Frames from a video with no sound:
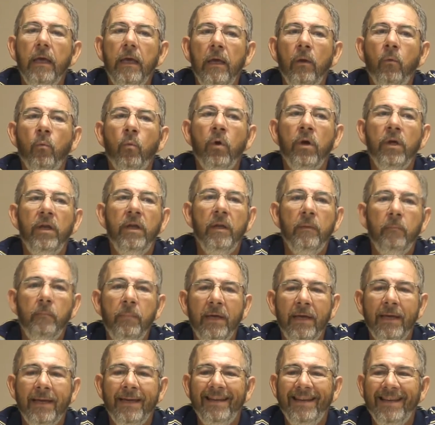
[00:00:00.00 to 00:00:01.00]
It wouldn't have
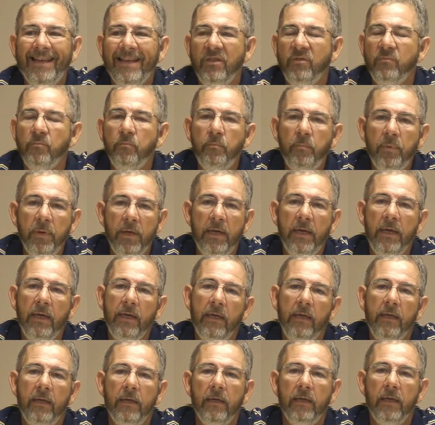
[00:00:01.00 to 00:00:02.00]
been as
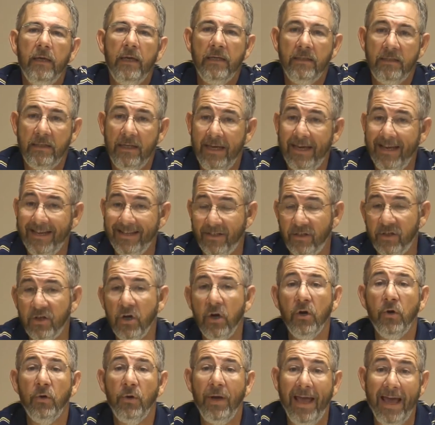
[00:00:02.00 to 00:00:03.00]
big as it has
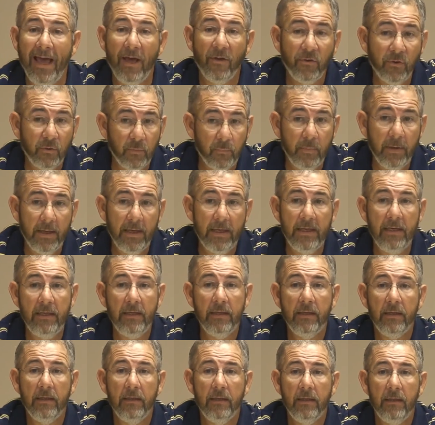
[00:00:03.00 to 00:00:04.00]
turned out to be.
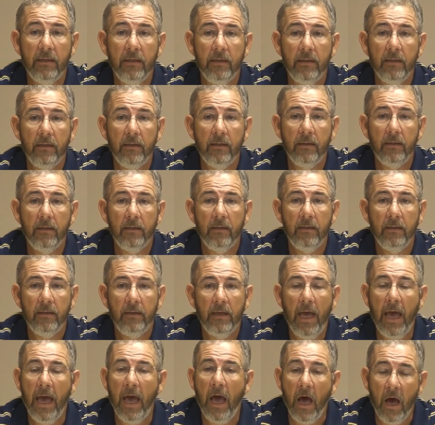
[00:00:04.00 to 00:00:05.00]

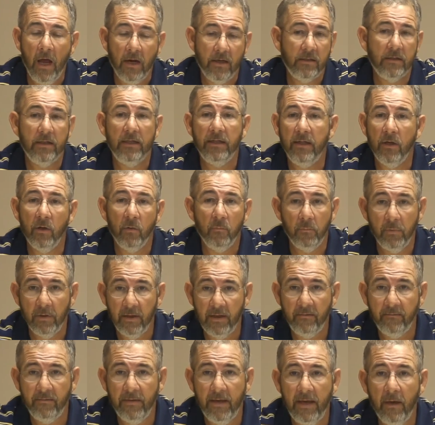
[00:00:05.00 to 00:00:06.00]
I honestly don't
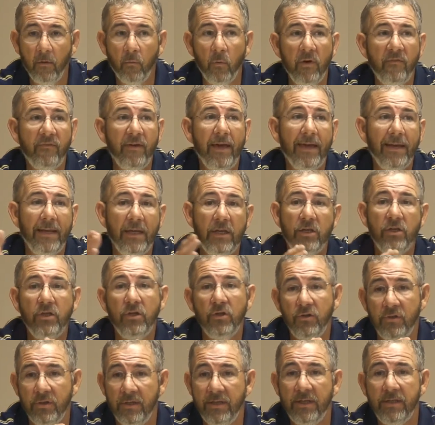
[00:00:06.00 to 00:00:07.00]
believe that. We've had
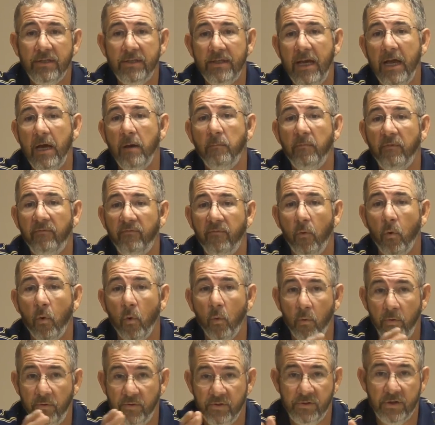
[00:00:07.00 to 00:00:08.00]
issues in this town before
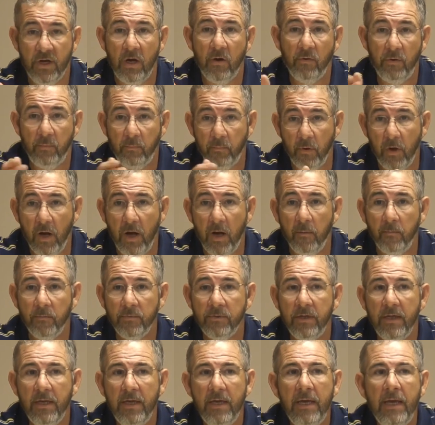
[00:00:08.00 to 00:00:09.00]
with zoning
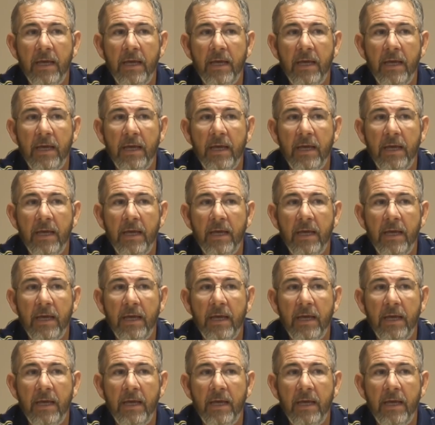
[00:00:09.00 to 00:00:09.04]
problem.